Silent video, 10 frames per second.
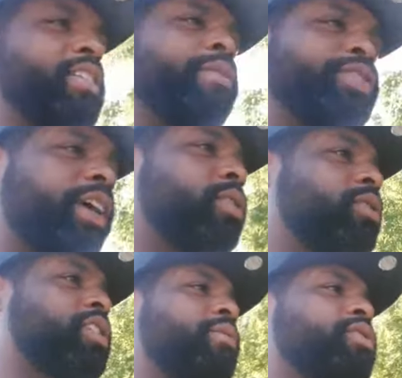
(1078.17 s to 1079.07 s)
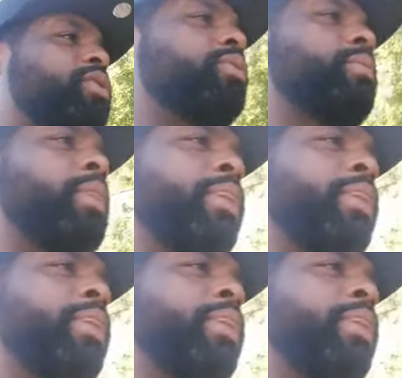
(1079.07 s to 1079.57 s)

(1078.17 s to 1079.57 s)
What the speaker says: Devchenko's tough, too.